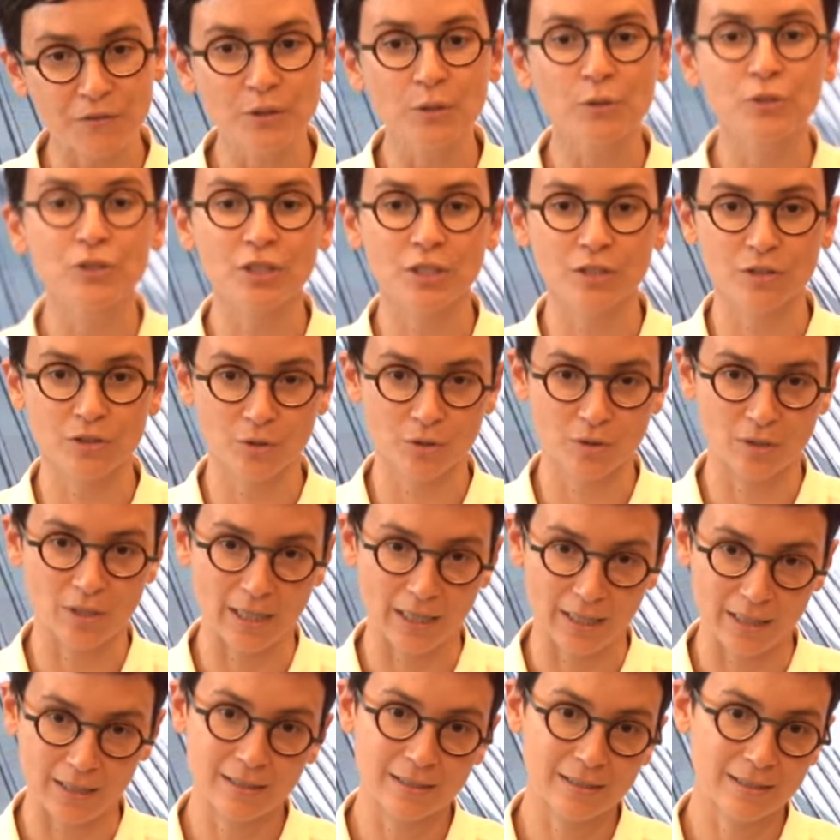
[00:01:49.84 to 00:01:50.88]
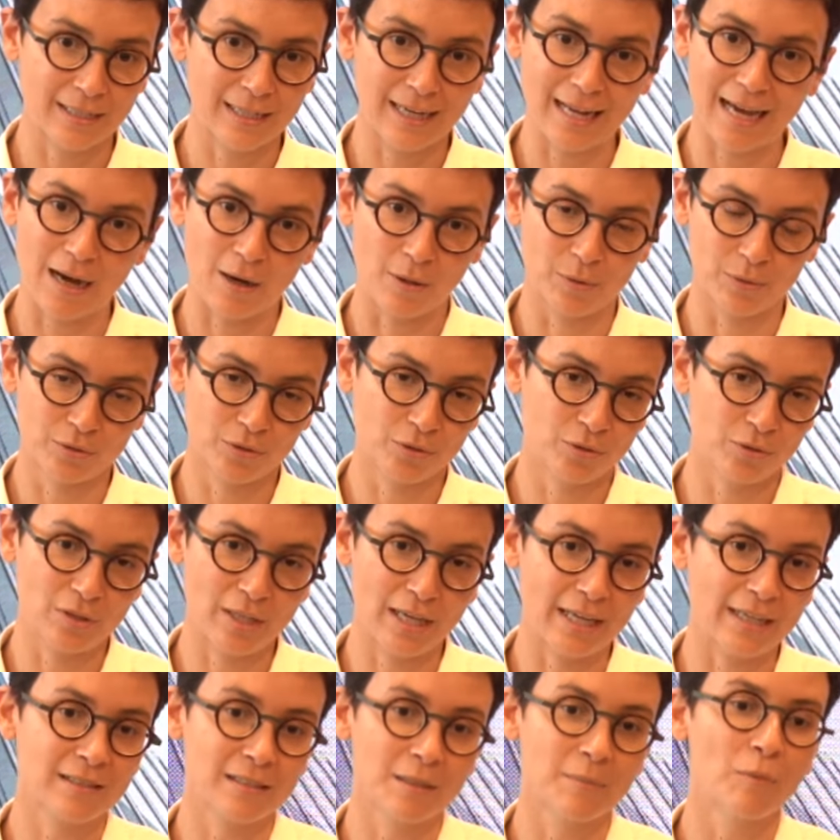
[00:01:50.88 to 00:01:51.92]
future today, now?
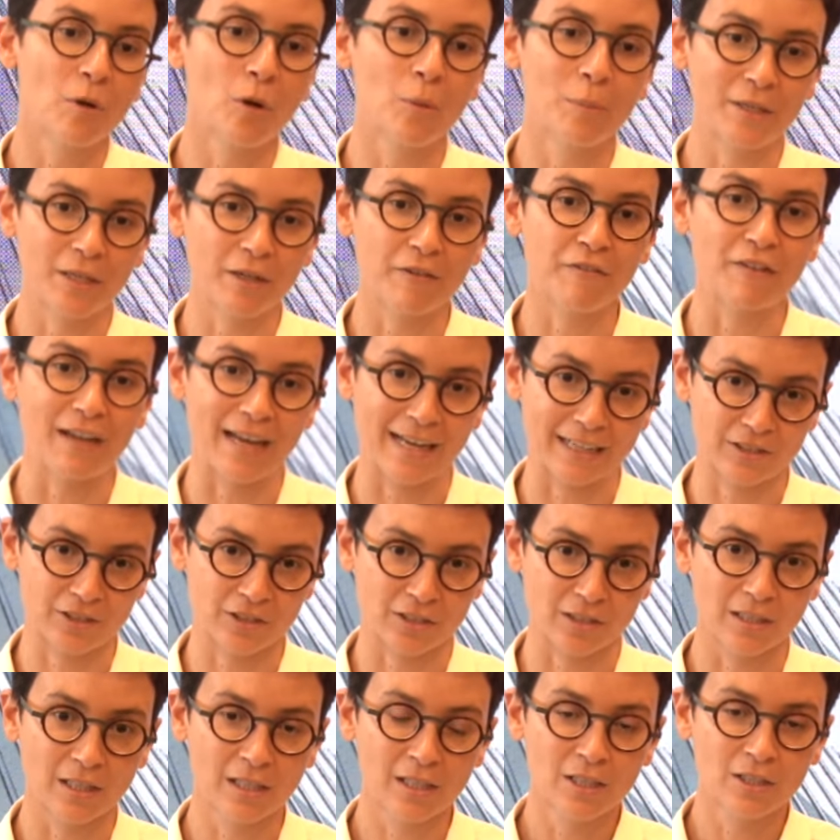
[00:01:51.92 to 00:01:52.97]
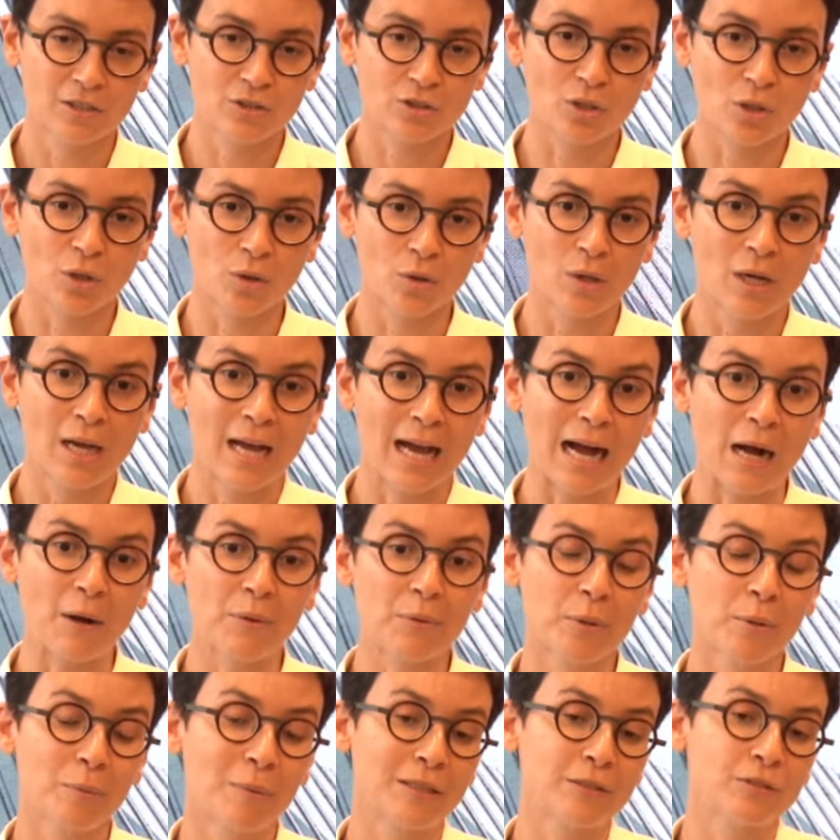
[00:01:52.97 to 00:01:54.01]
Today is the moment of action. So how do
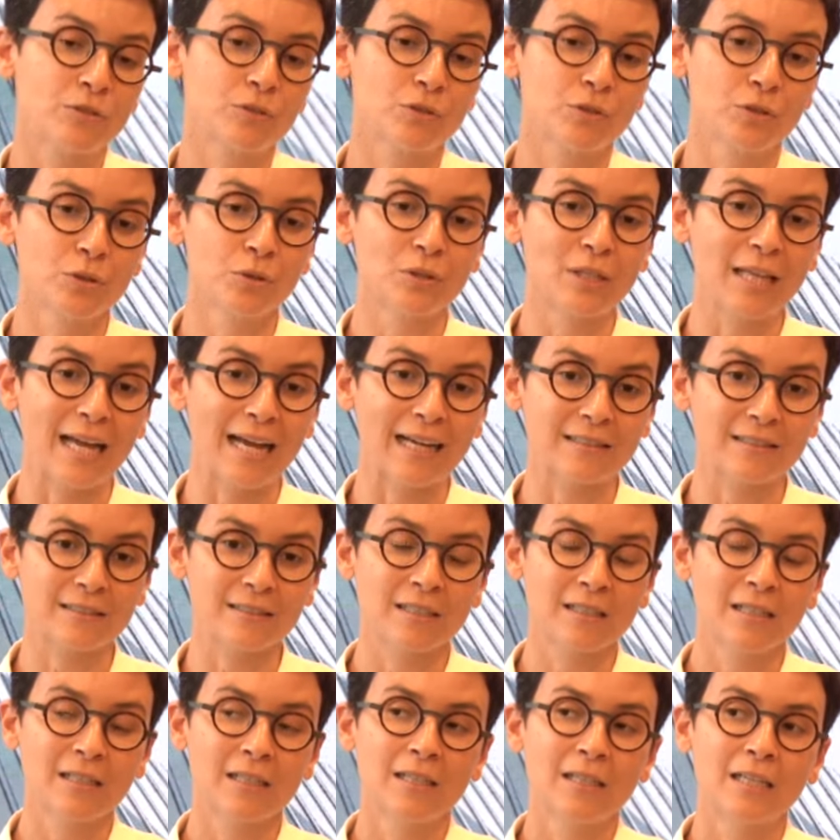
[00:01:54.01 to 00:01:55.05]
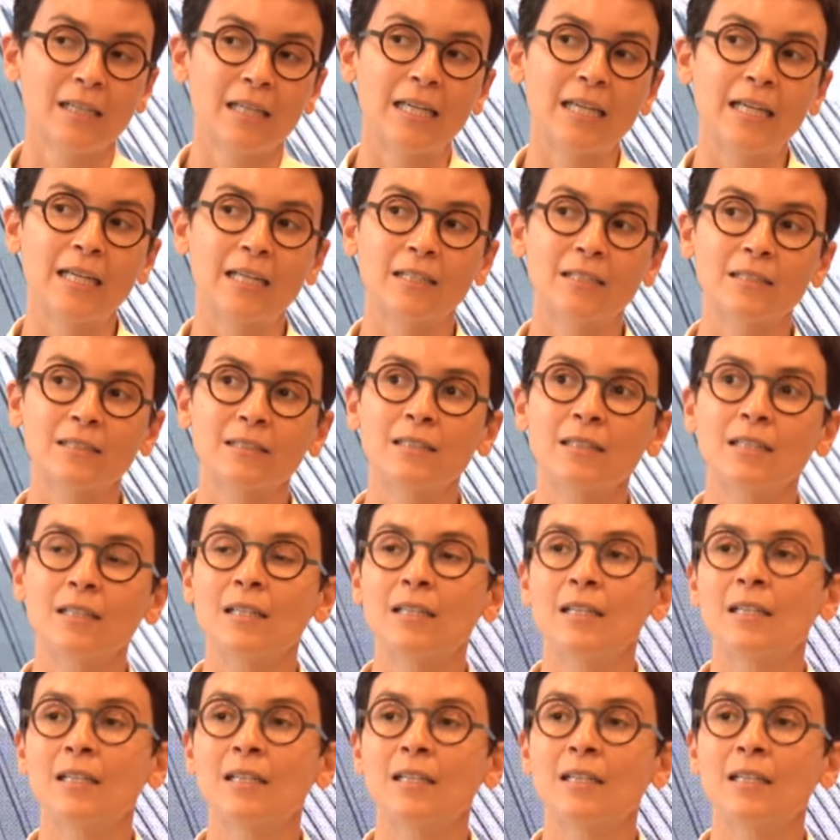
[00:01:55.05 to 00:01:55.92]
we want to do that in